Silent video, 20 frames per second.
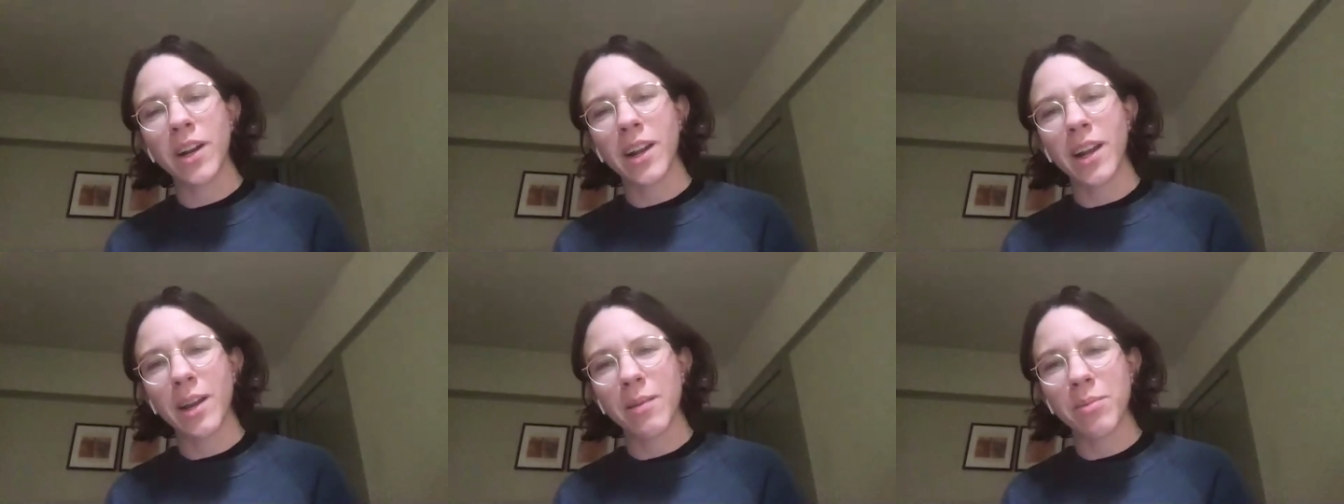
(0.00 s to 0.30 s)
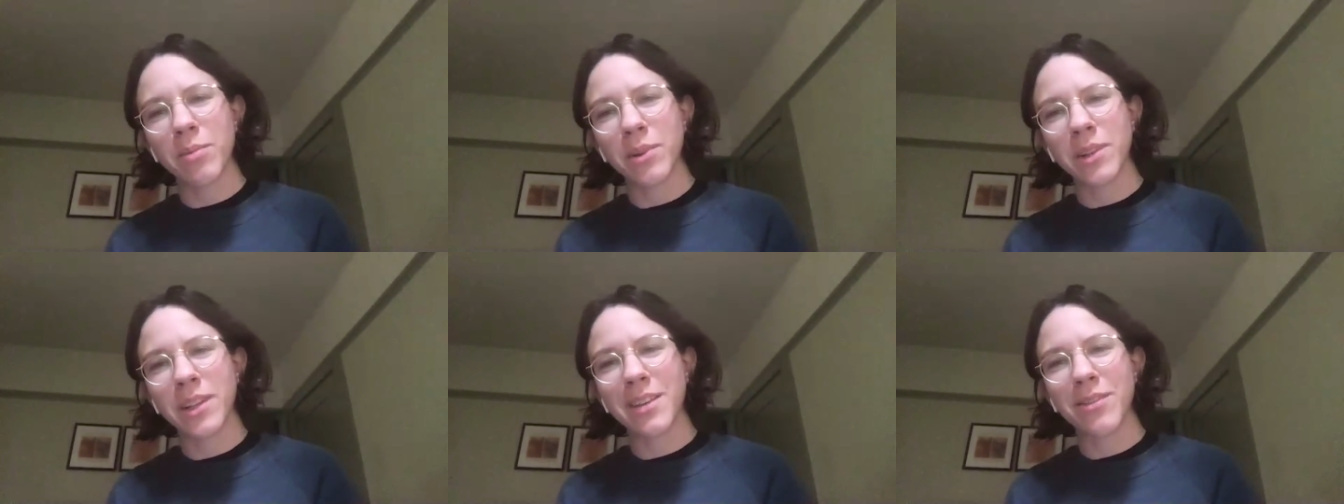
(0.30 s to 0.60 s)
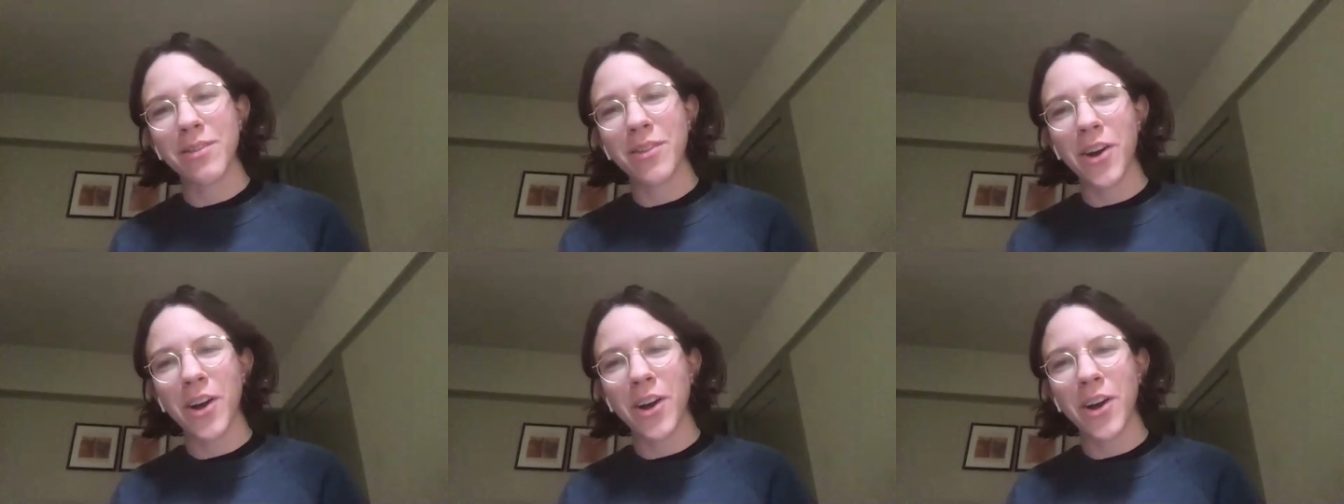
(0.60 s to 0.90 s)
I believe,
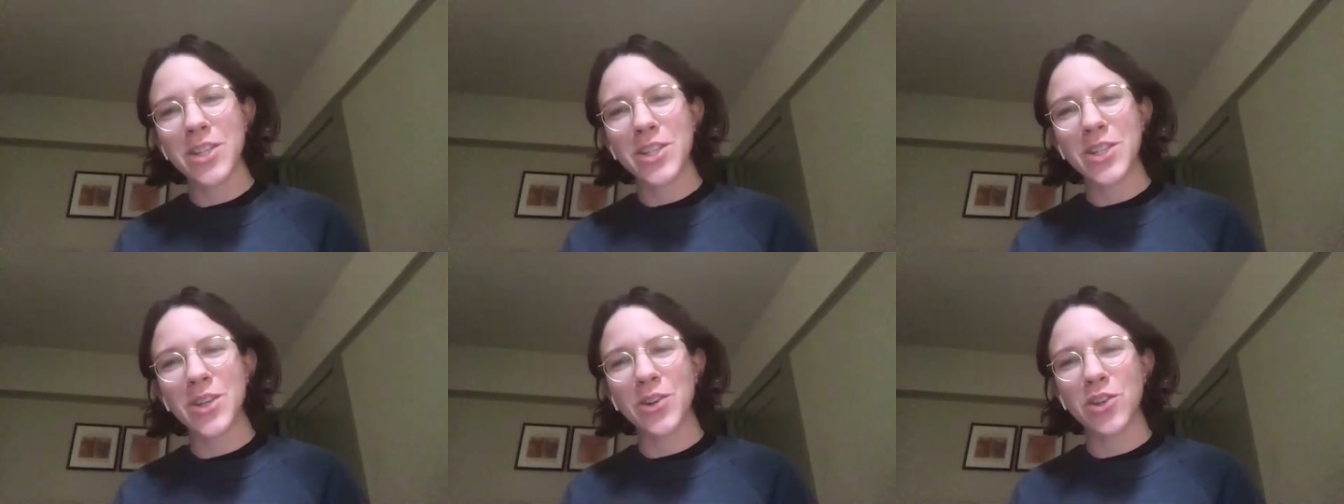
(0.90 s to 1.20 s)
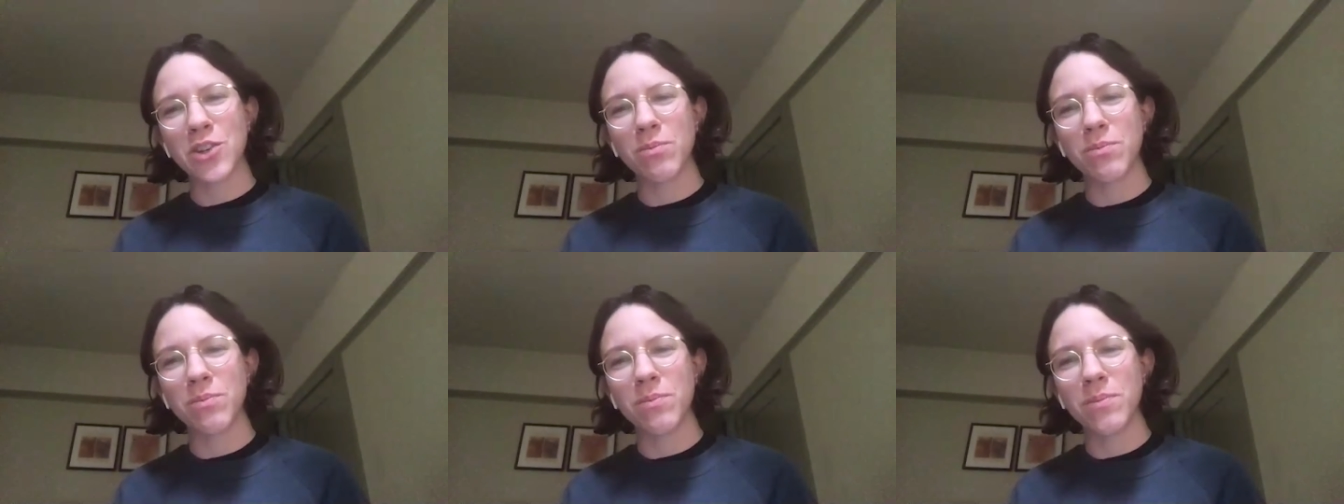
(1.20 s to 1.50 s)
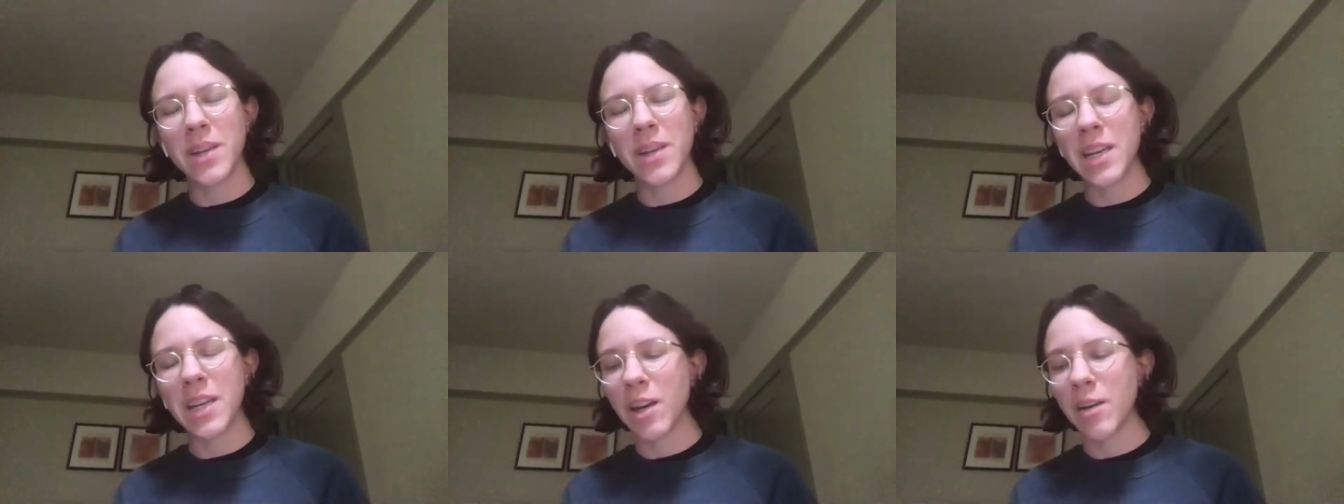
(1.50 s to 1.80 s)
on social
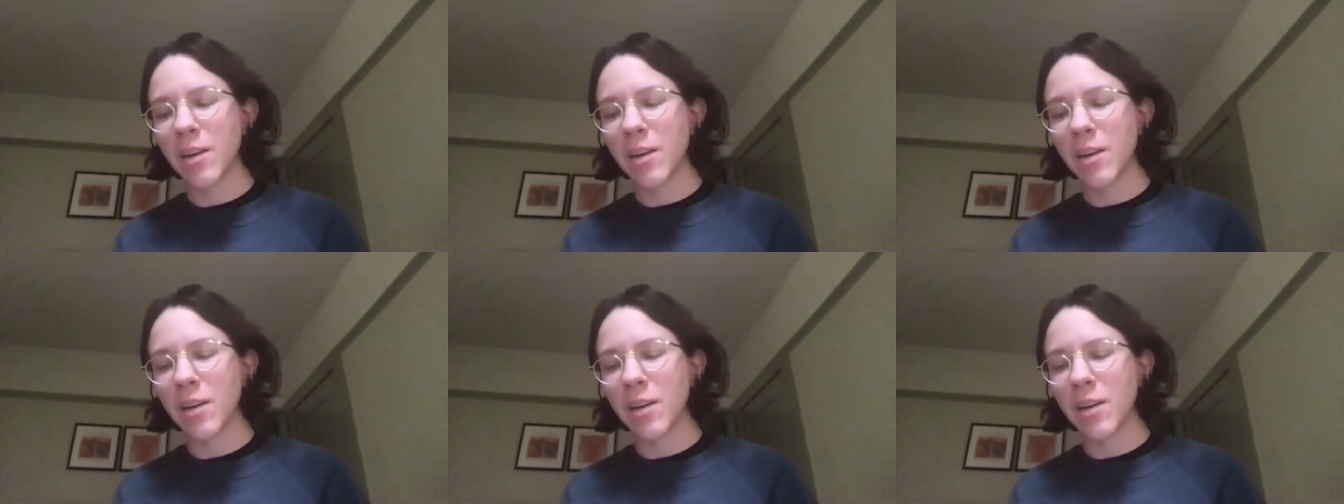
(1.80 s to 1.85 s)
media,